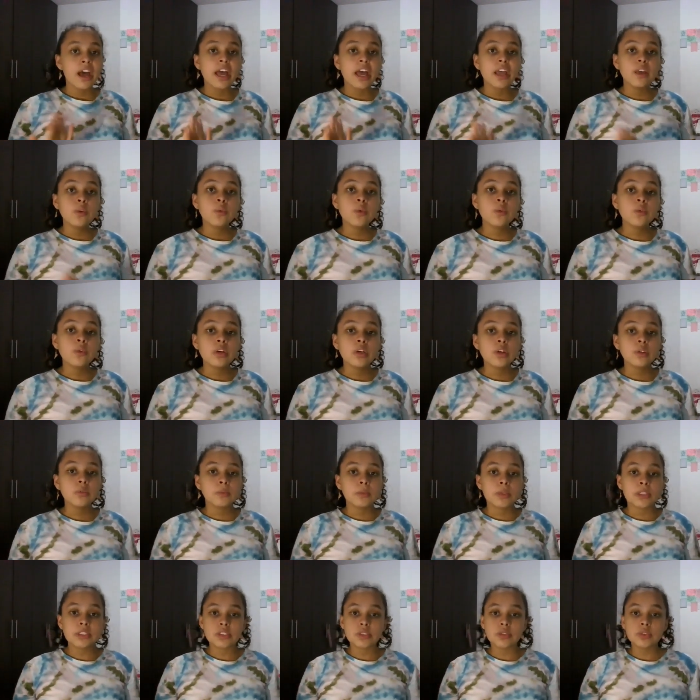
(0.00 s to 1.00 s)
I will
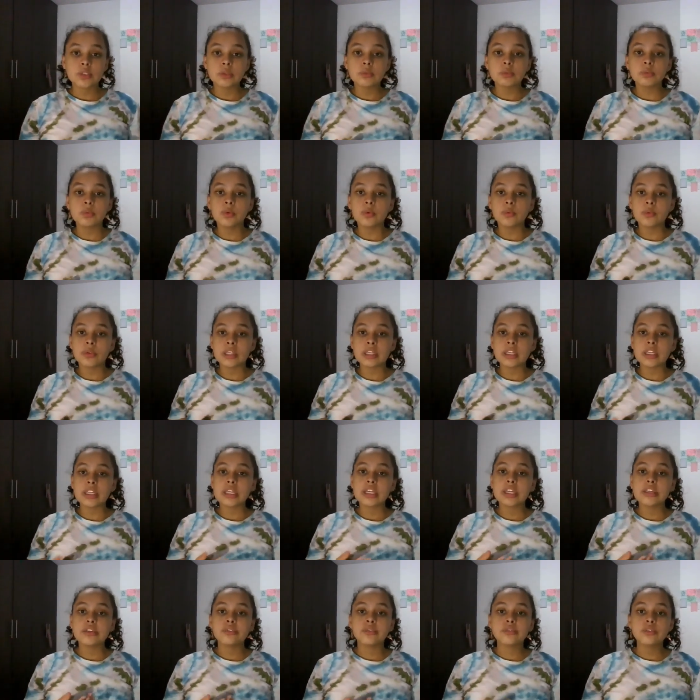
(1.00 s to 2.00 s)
recommend you the movie
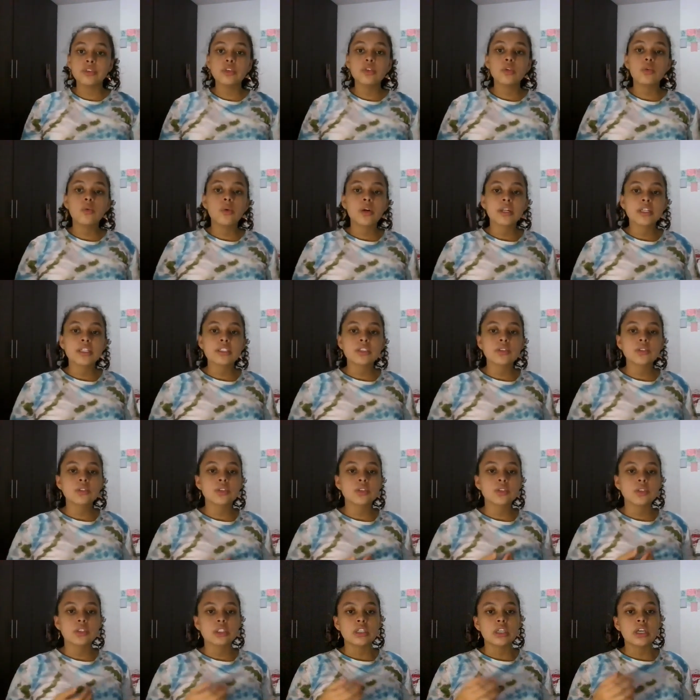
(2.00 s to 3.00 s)
if you wanted to
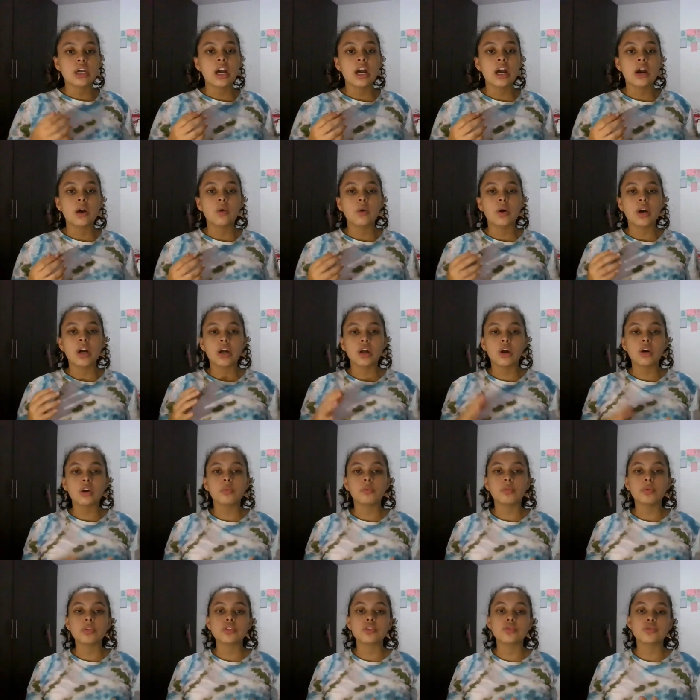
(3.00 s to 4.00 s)
see how a
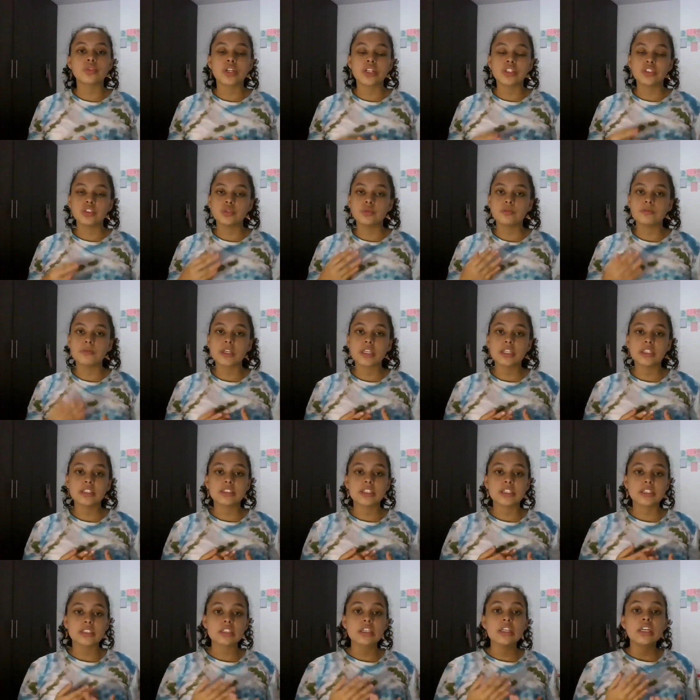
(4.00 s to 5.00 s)
couple tried to make
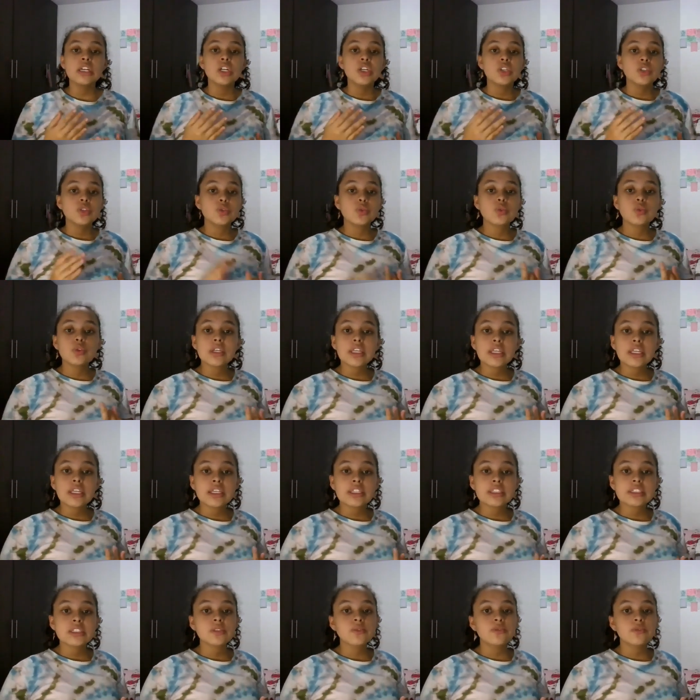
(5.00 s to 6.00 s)
that three
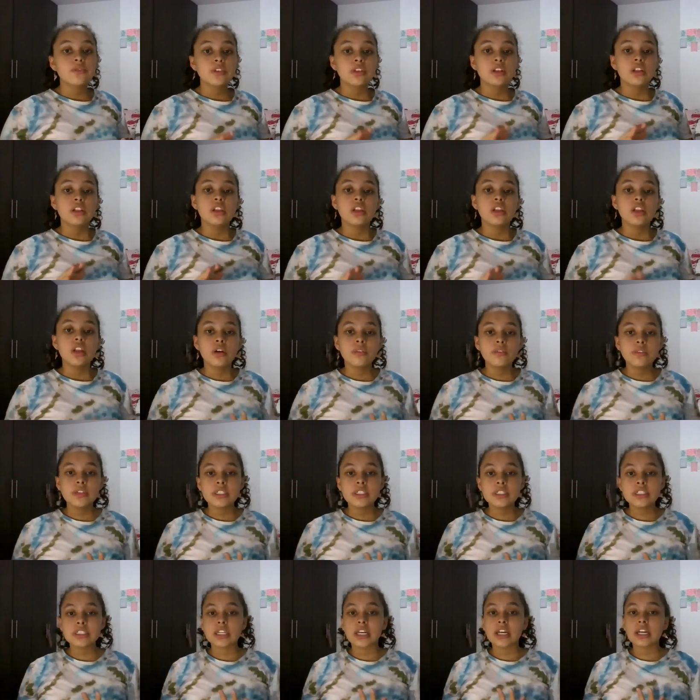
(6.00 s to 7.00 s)
kids feel
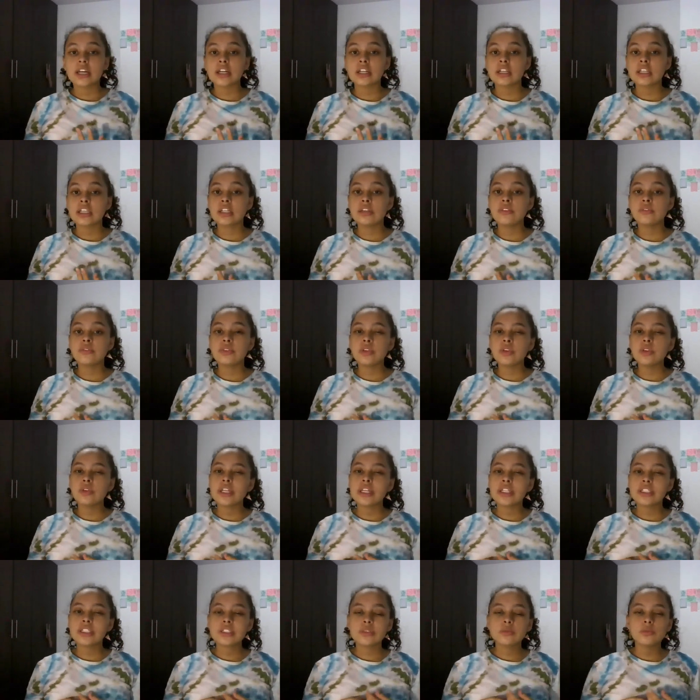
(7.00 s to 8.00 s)
loved, and if you
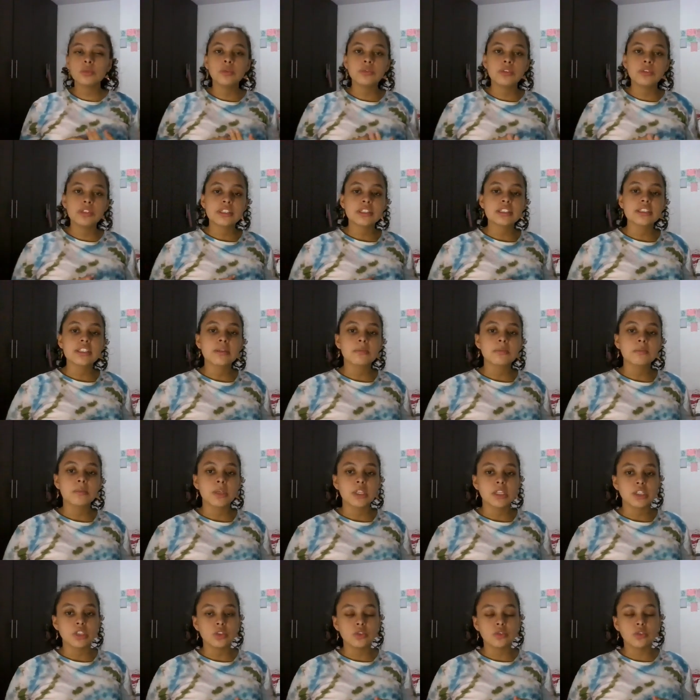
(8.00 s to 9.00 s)
like the movies that
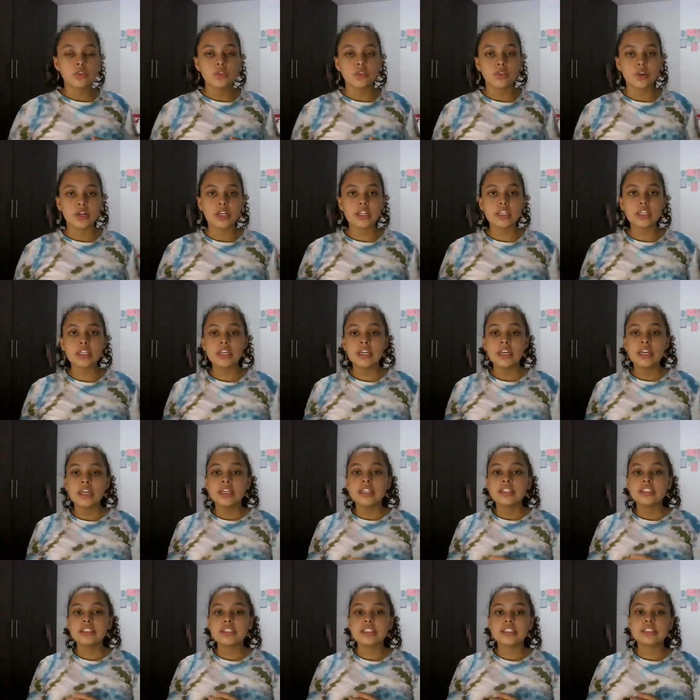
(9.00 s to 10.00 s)
make you cry,
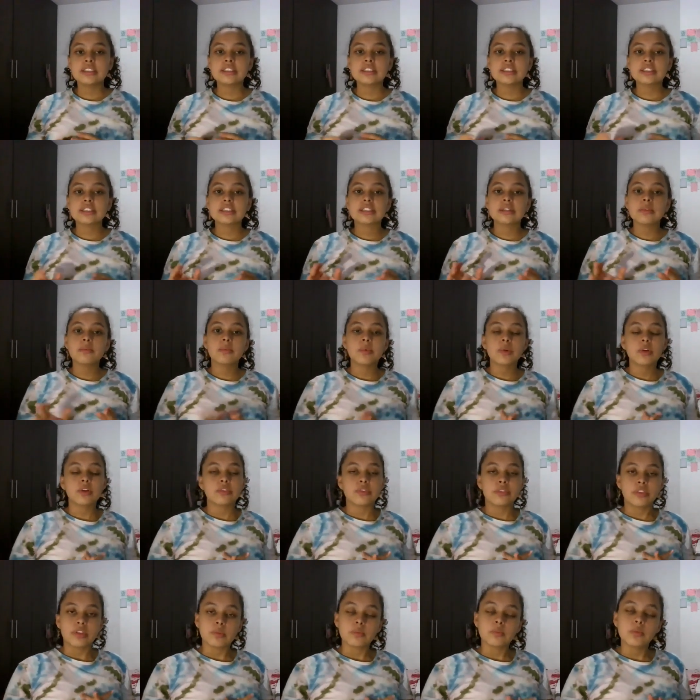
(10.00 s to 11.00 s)
this is the
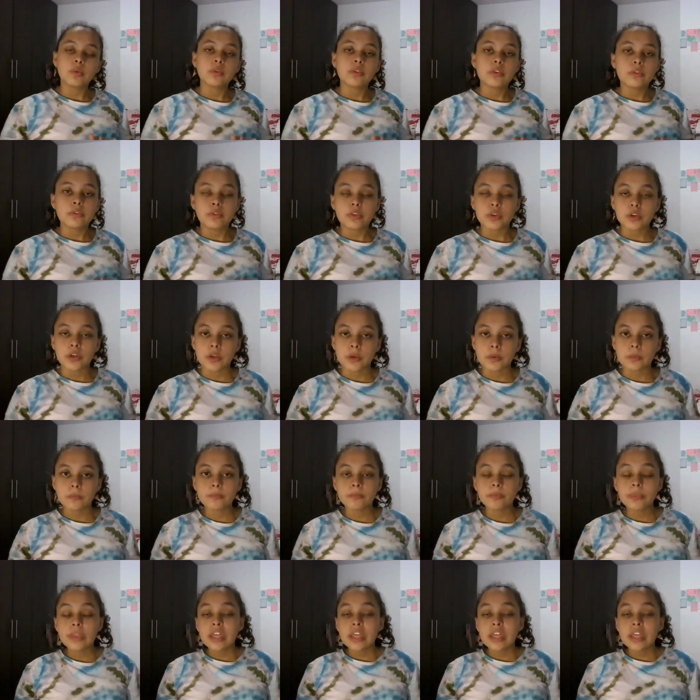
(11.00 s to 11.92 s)
perfect movie for you.